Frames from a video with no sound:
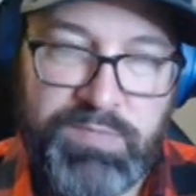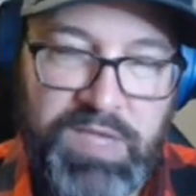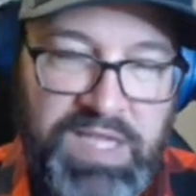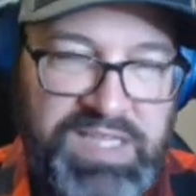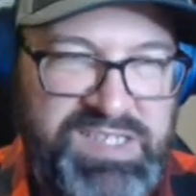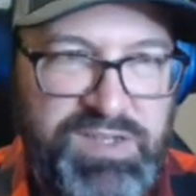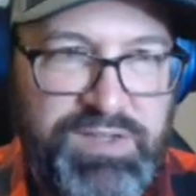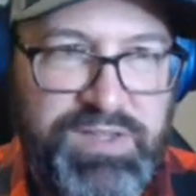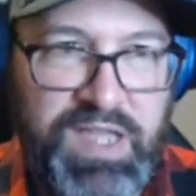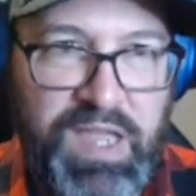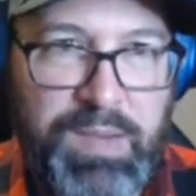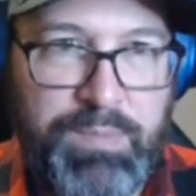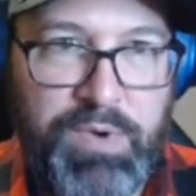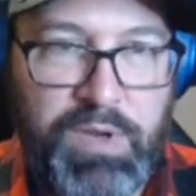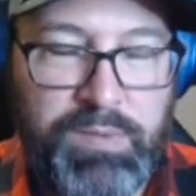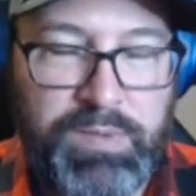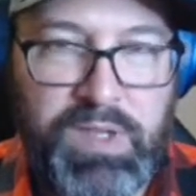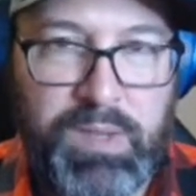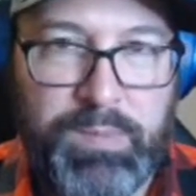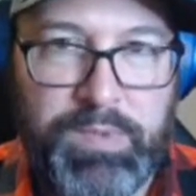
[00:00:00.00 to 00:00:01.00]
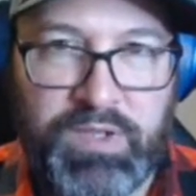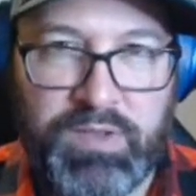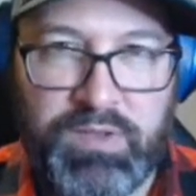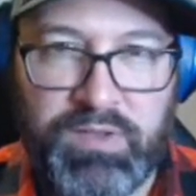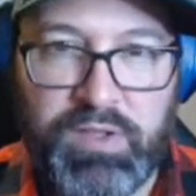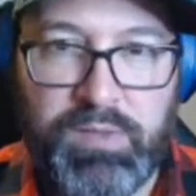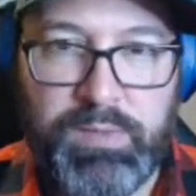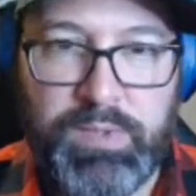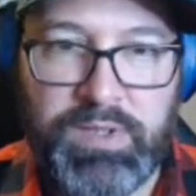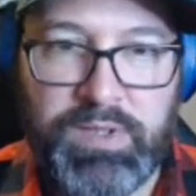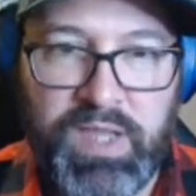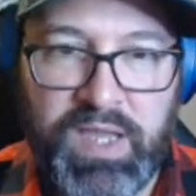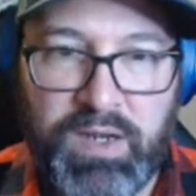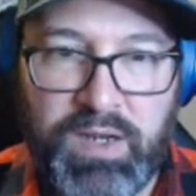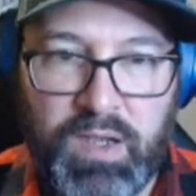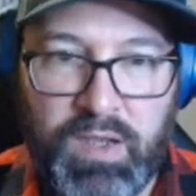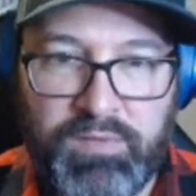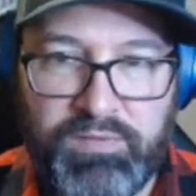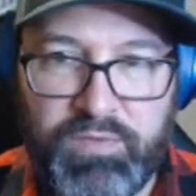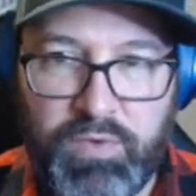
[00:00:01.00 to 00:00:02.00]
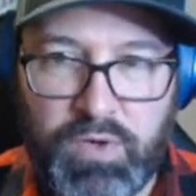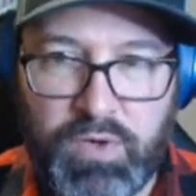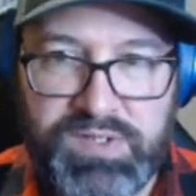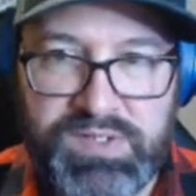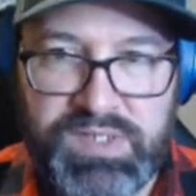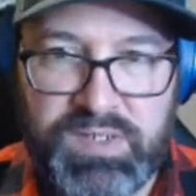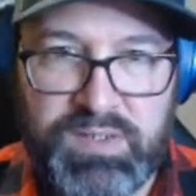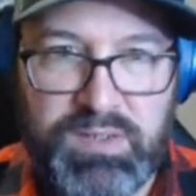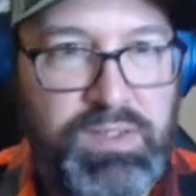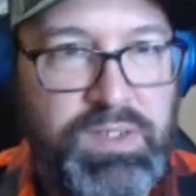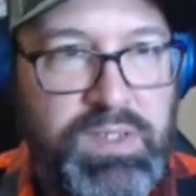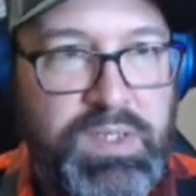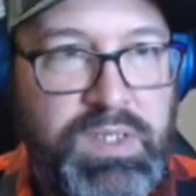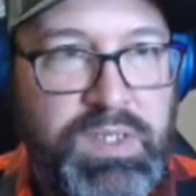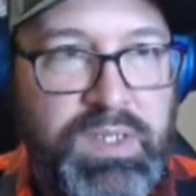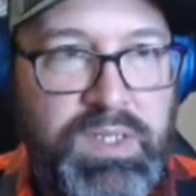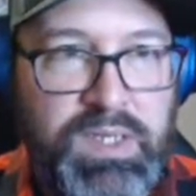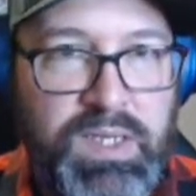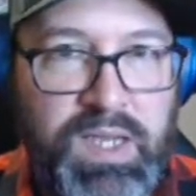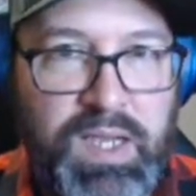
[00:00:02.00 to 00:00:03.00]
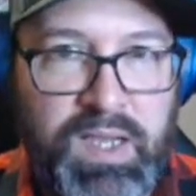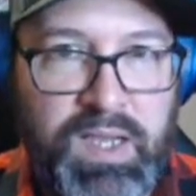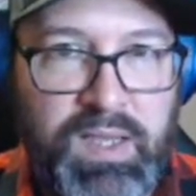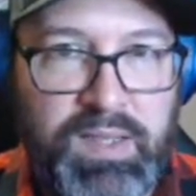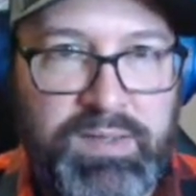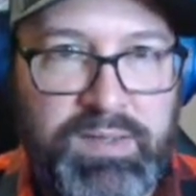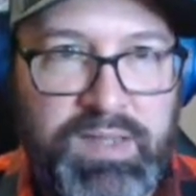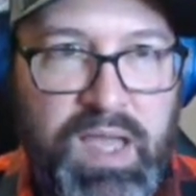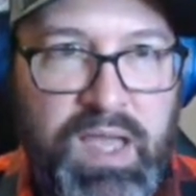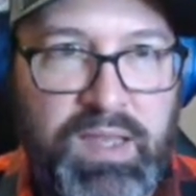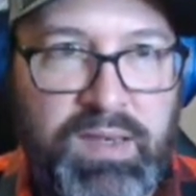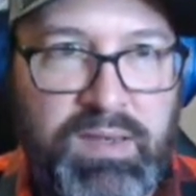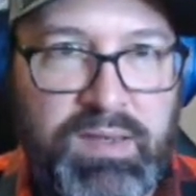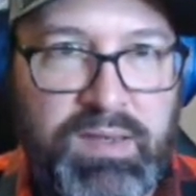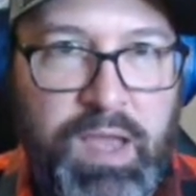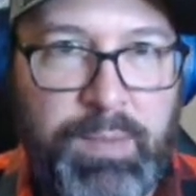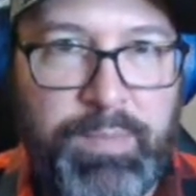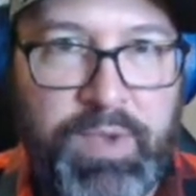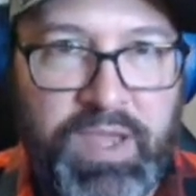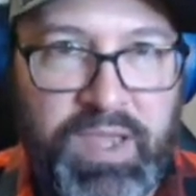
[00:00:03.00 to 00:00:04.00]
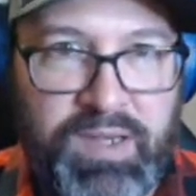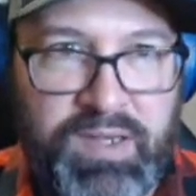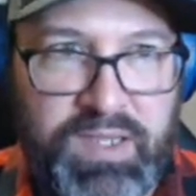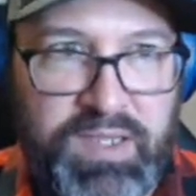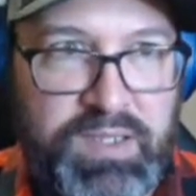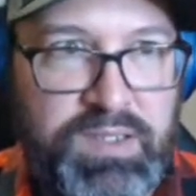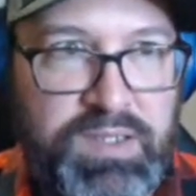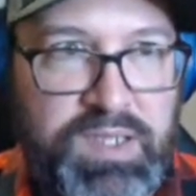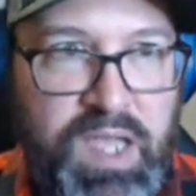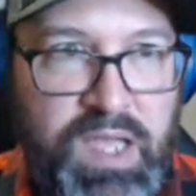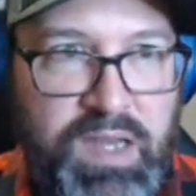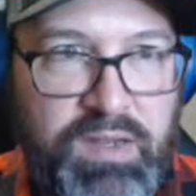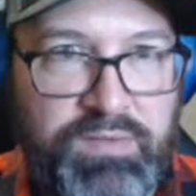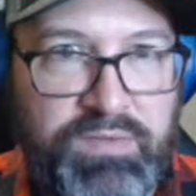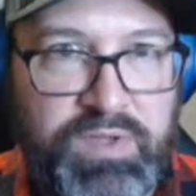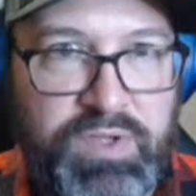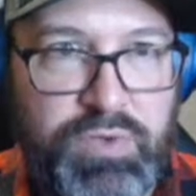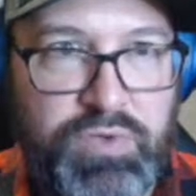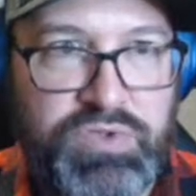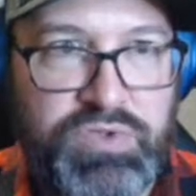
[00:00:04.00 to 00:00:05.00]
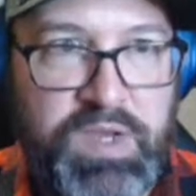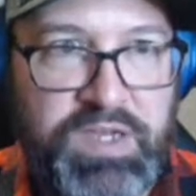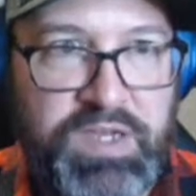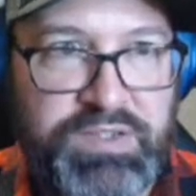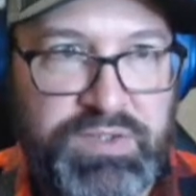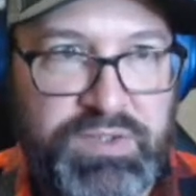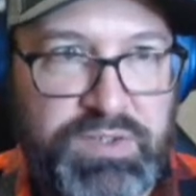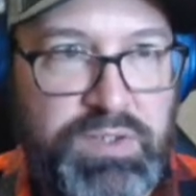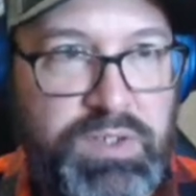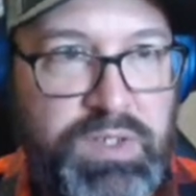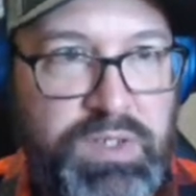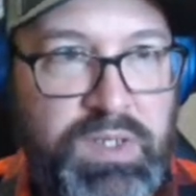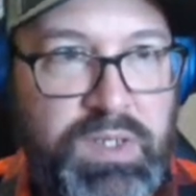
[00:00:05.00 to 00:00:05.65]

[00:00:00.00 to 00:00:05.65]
I still think I probably come in a little bit light on Ferguson, not by any kind of huge measure.